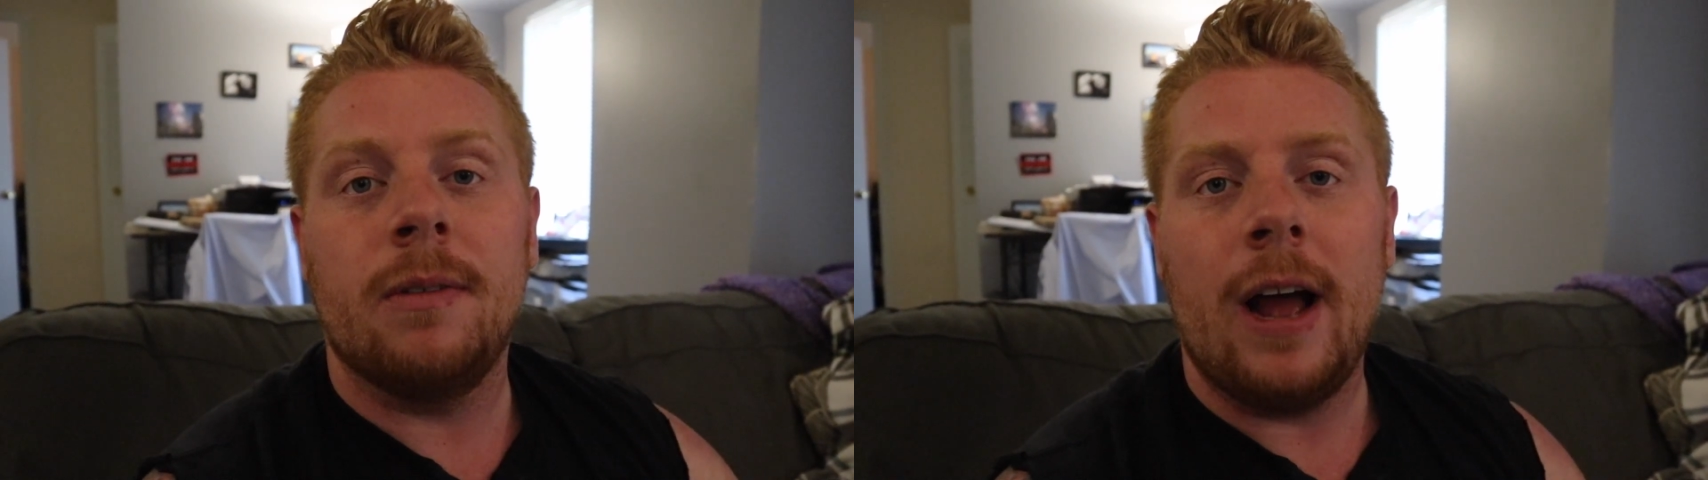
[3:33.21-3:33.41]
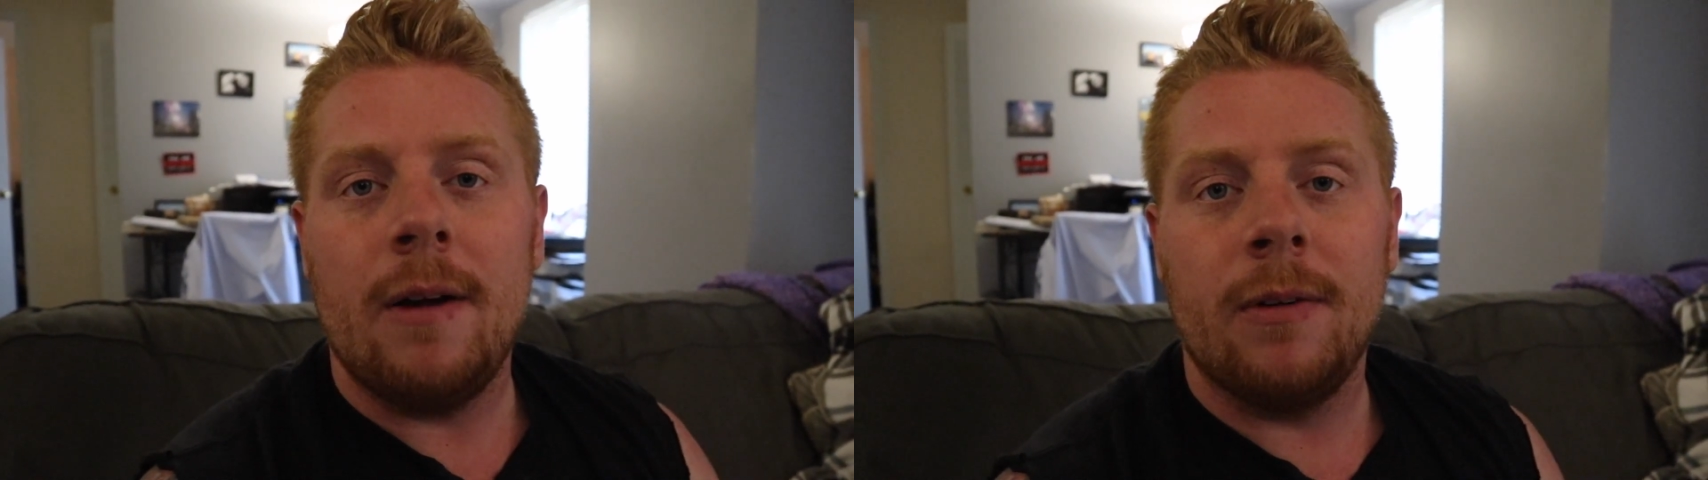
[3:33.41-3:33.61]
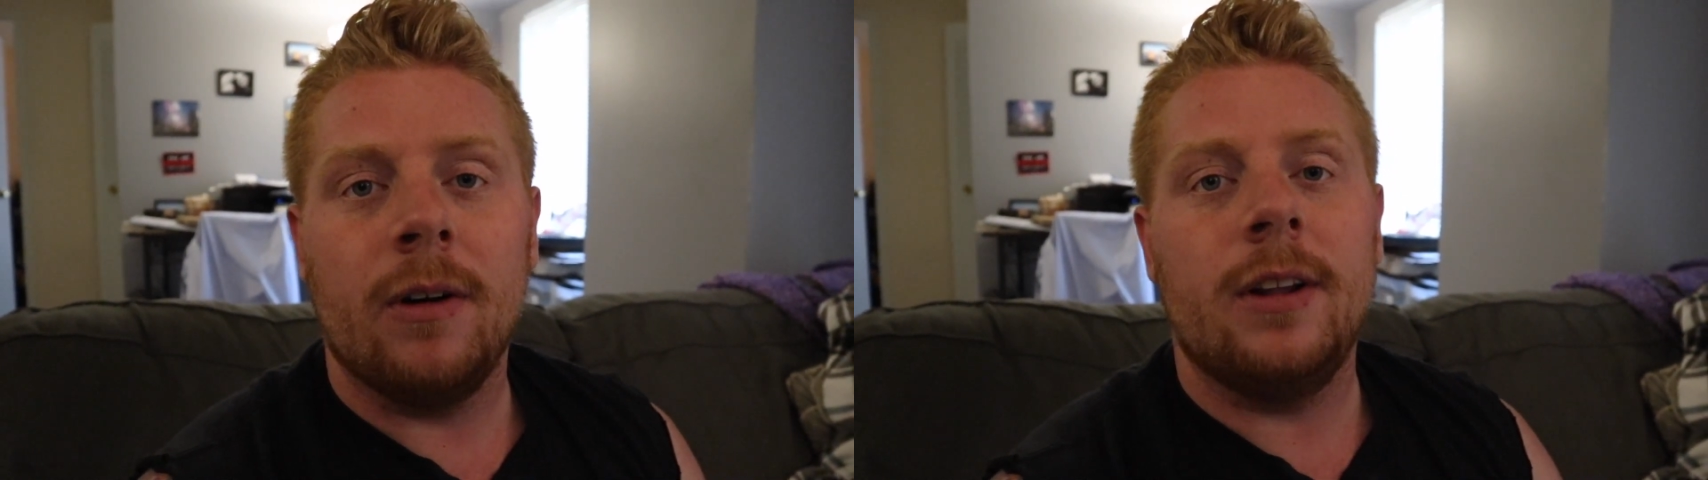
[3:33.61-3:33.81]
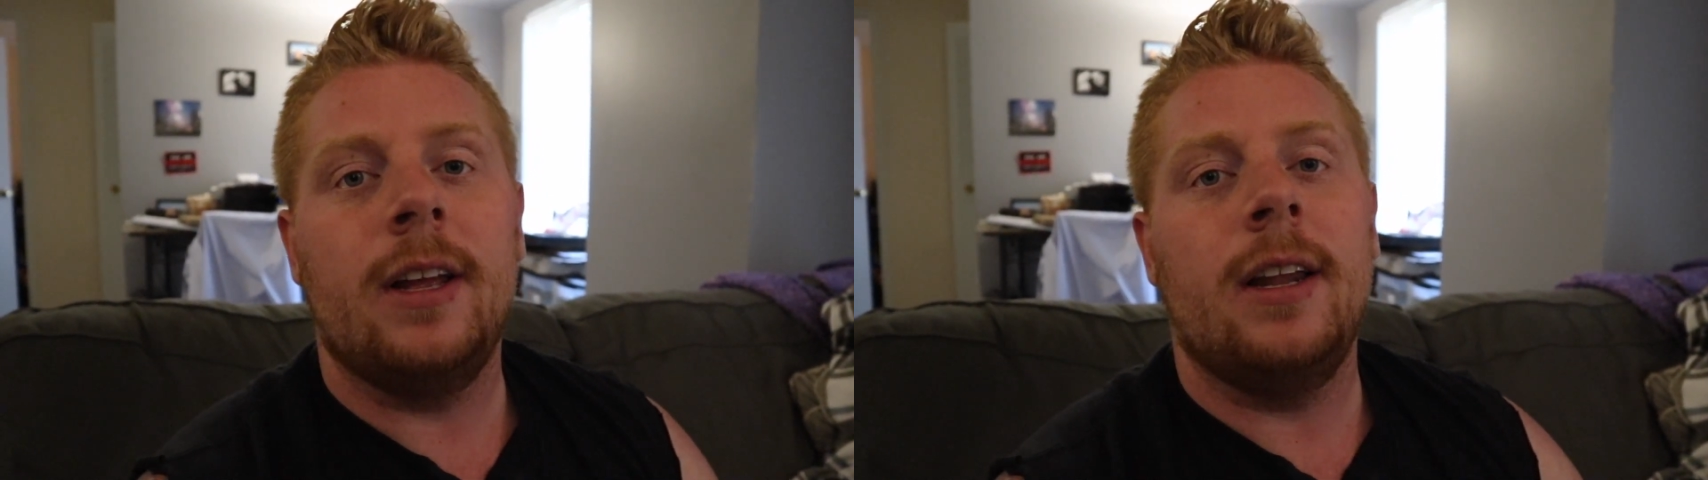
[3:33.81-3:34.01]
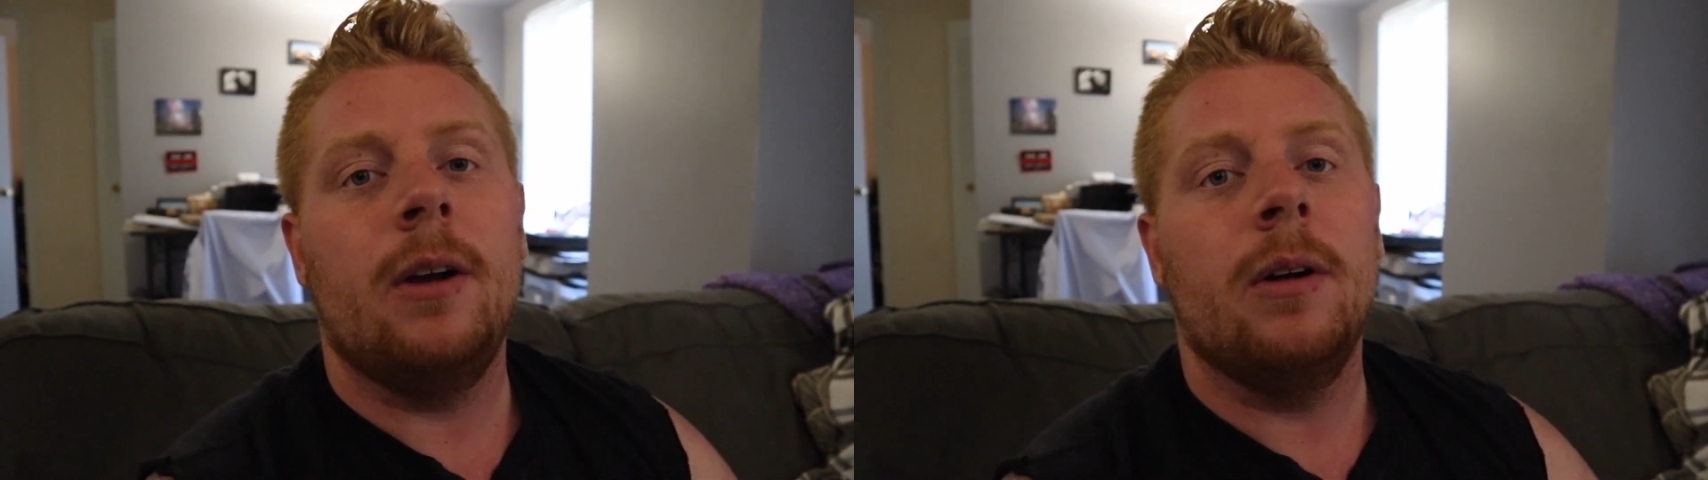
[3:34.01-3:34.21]
forever, and
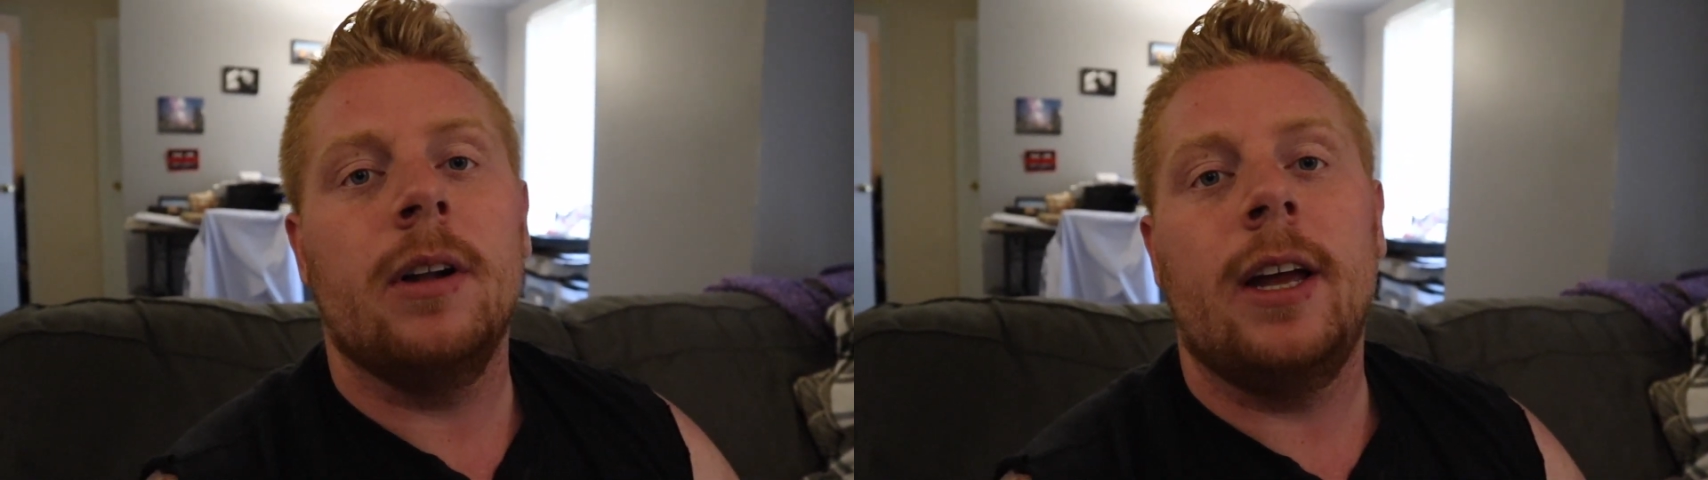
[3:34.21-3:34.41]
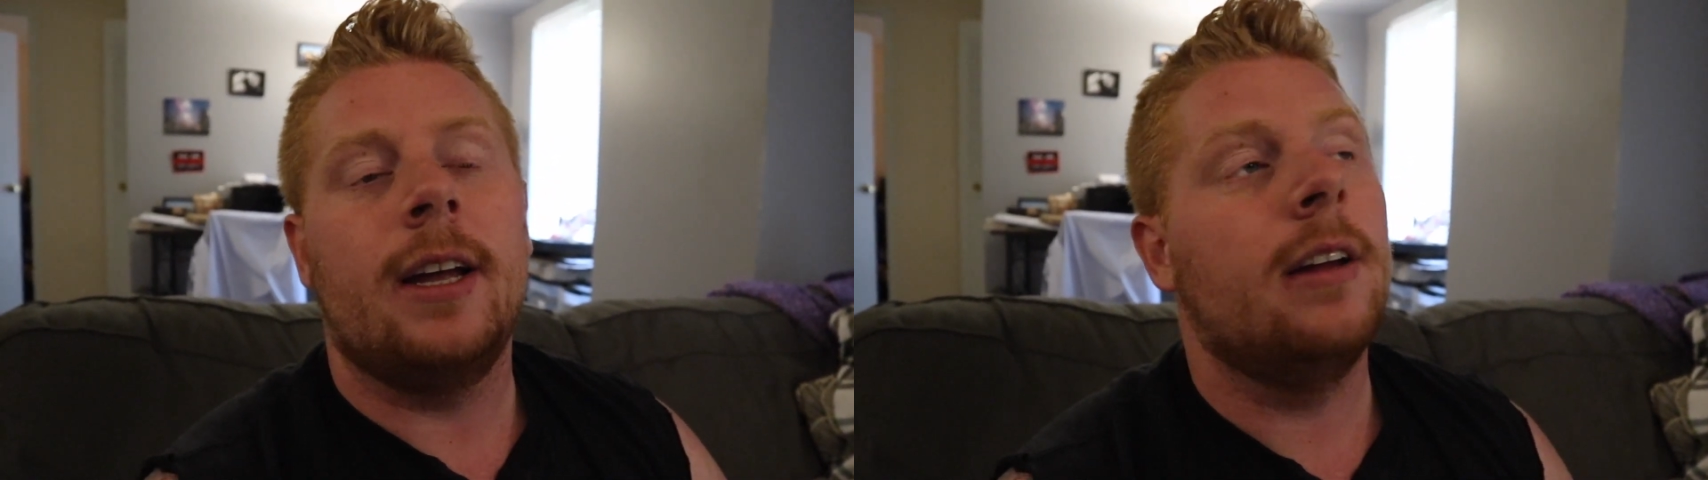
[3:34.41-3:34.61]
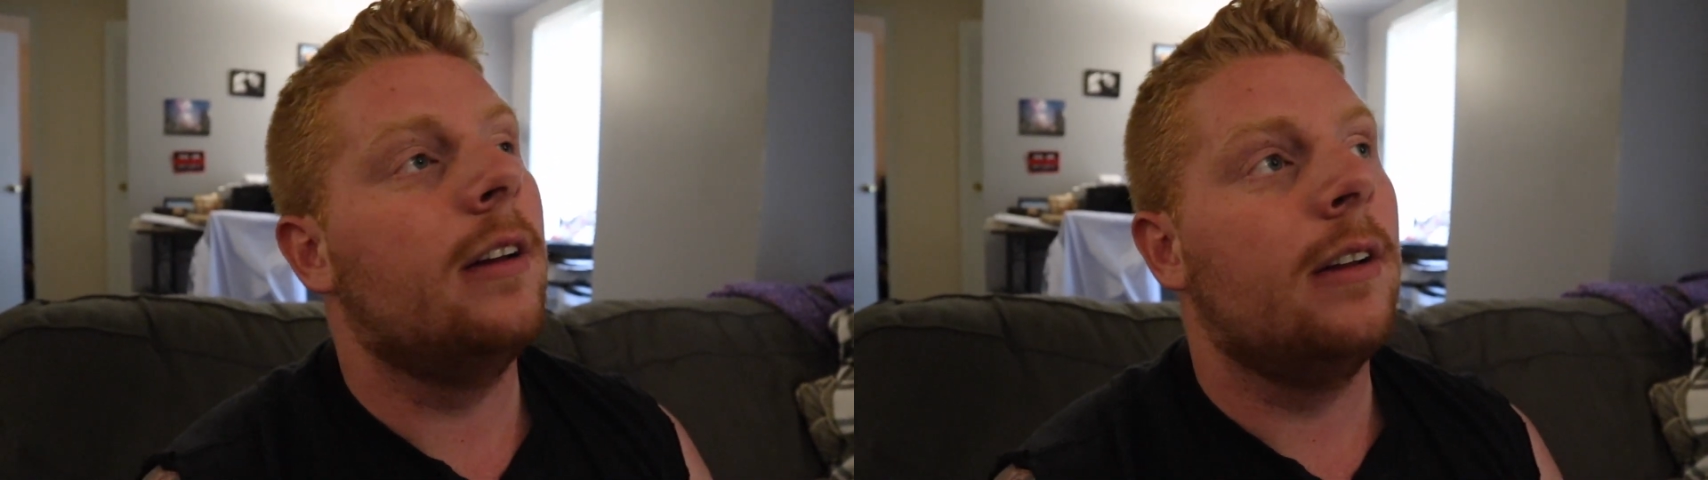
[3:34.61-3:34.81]
then they were like,